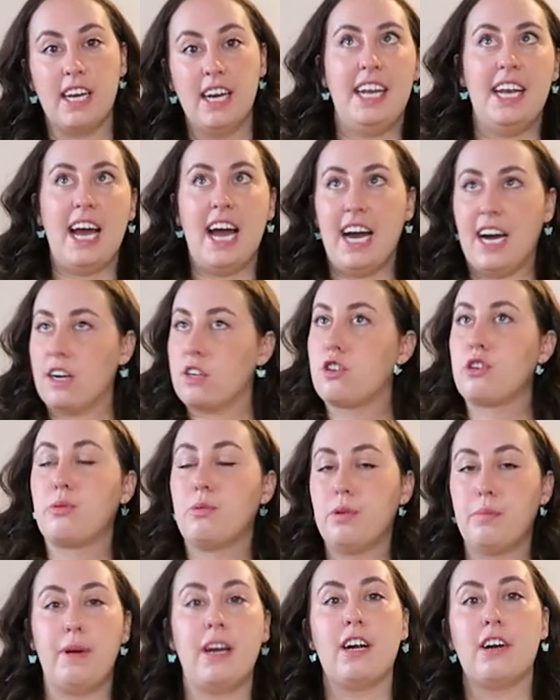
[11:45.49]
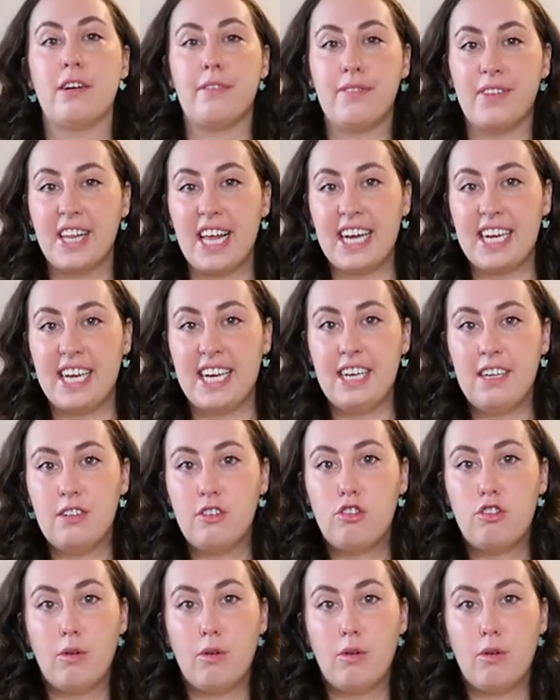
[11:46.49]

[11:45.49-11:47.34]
an actual pair of leggings.